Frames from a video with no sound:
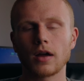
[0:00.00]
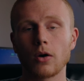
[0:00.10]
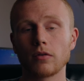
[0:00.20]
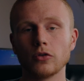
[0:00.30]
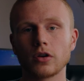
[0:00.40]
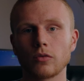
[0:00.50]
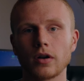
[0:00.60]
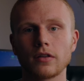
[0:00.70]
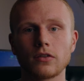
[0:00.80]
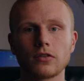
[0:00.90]
However, you can
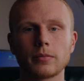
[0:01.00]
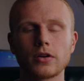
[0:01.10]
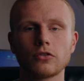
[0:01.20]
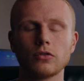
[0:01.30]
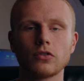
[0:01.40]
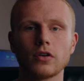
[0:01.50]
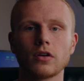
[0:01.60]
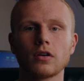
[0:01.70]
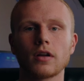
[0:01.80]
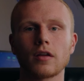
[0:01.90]
run into some issues
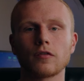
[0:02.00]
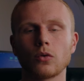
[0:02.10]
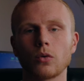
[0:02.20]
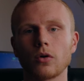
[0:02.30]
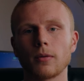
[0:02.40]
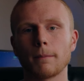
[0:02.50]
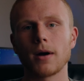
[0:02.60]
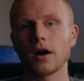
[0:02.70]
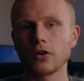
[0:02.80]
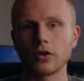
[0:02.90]
here if your
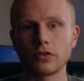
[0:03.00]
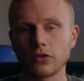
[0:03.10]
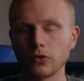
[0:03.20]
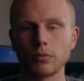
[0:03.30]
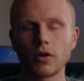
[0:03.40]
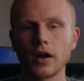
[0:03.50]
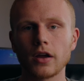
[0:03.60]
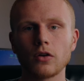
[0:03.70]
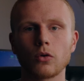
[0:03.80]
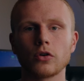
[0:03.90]
monitor is too
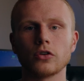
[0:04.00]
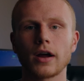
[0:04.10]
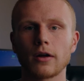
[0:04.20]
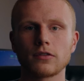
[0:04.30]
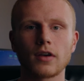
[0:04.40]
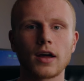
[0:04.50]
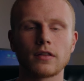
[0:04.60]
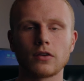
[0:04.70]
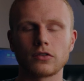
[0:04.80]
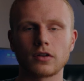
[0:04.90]
bright or you're outside
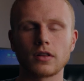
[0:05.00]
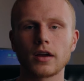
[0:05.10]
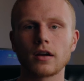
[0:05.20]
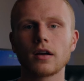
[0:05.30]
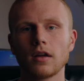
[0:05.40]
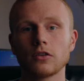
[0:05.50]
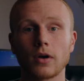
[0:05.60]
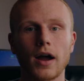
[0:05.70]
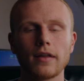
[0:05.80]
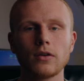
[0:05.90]
and there's a glare.
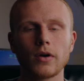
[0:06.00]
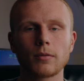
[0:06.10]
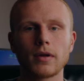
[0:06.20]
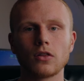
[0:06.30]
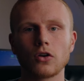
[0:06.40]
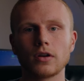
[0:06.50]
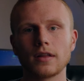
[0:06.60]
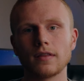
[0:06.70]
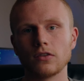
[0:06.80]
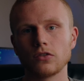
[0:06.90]
So I highly recommend
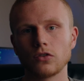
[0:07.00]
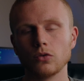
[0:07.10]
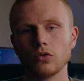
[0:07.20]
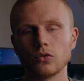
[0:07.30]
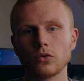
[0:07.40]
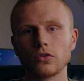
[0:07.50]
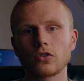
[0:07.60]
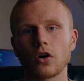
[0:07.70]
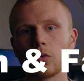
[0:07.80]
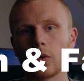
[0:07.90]
learning these two
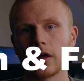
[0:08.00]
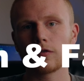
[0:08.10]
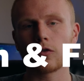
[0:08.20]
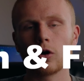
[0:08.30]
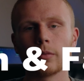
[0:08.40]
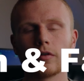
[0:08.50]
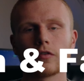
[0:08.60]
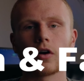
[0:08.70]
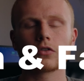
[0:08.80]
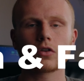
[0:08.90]
tools called waveform and
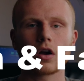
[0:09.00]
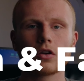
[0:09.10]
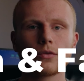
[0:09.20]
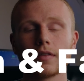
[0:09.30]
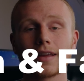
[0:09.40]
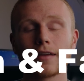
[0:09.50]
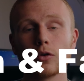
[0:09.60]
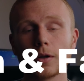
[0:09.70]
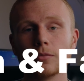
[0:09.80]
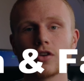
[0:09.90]
false color. They give
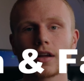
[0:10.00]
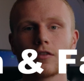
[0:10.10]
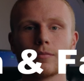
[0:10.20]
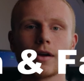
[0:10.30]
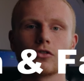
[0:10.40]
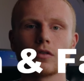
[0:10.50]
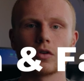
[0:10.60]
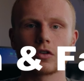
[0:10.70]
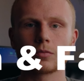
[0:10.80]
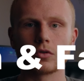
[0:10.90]
you an objective measure of
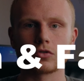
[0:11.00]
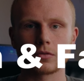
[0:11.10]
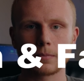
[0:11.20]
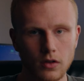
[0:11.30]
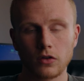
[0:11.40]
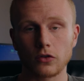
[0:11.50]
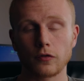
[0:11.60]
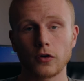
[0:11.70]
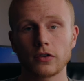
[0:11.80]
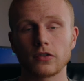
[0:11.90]
your exposure.
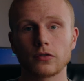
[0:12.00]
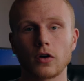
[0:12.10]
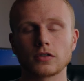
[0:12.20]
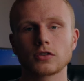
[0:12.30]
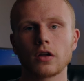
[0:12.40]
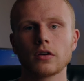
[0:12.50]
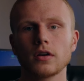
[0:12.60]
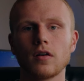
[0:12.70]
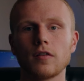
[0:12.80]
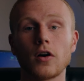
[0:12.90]
So first is false
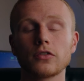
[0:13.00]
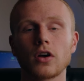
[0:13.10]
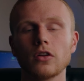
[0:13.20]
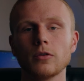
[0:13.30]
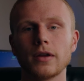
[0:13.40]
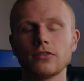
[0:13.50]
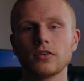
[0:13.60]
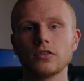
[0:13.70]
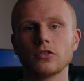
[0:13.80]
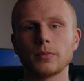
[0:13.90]
color. False color
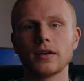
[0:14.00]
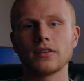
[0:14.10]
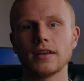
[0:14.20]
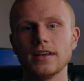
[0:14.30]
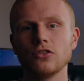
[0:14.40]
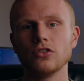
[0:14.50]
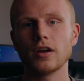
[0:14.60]
basically just makes each